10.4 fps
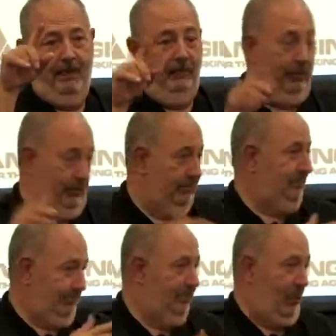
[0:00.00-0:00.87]
We
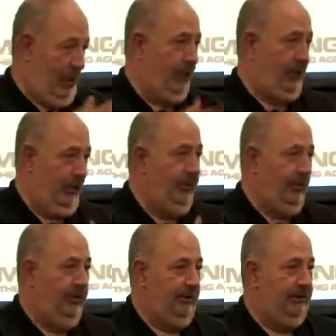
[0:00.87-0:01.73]
were working
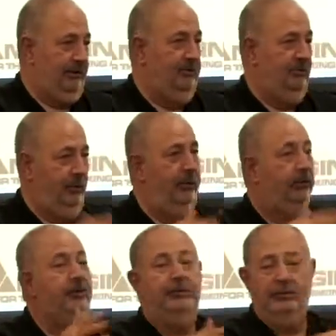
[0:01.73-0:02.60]
with this, and Reel
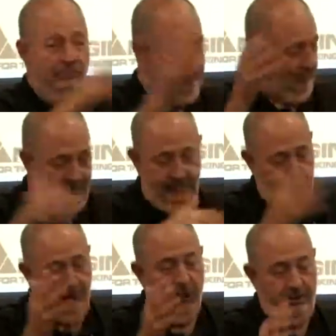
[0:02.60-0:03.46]
2,
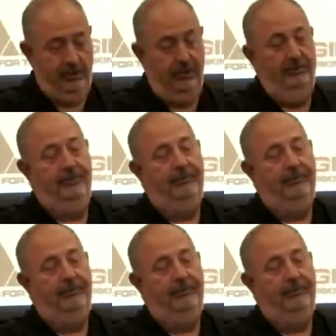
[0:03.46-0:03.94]
we lost it.